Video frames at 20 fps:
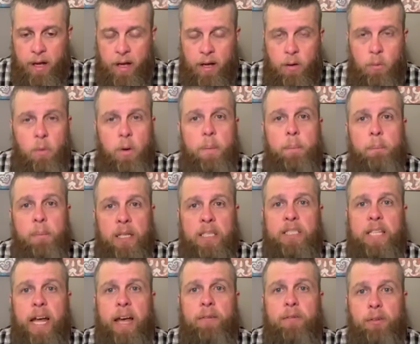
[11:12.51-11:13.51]
we must
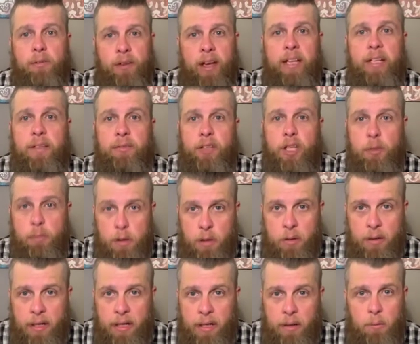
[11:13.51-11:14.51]
have effective
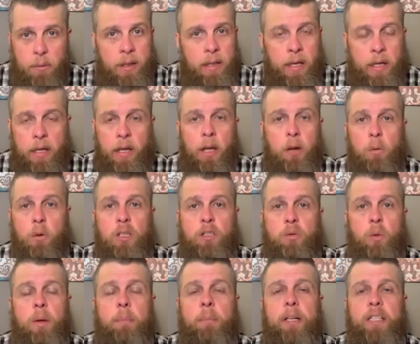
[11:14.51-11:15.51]
community. In other words,
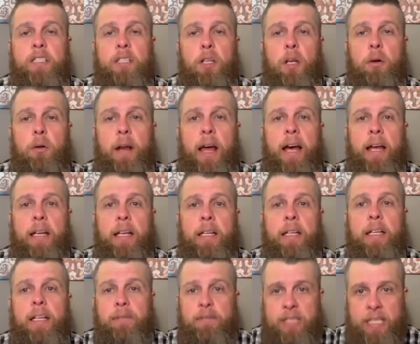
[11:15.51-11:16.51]
we must learn how to
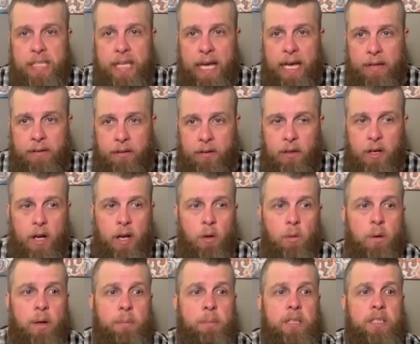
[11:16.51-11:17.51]
live together.
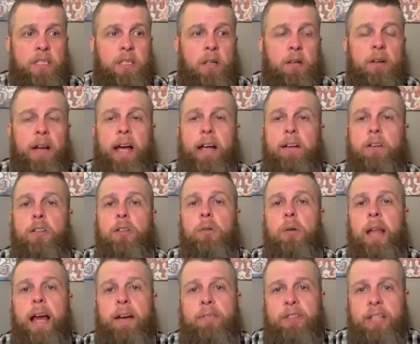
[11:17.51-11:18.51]
We must learn how to do
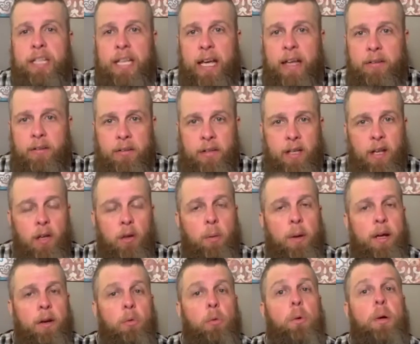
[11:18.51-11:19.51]
life together. The only way
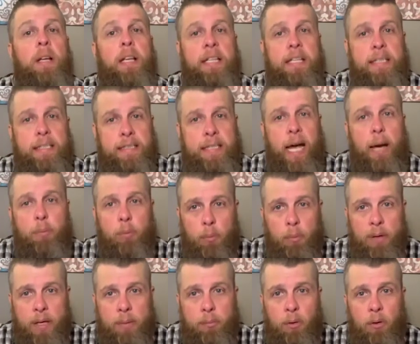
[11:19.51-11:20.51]
to really disciple
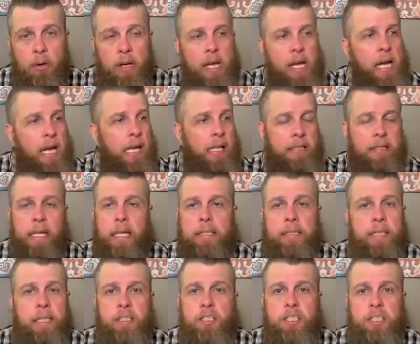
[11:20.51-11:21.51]
people is not
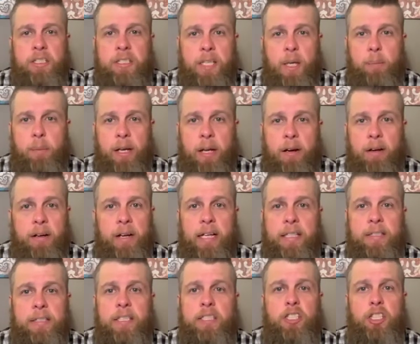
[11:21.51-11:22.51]
send you to seminary, not
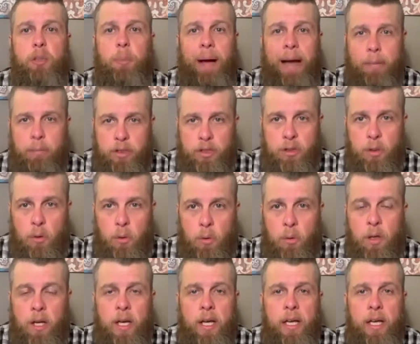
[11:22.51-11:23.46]
send you to Bible school,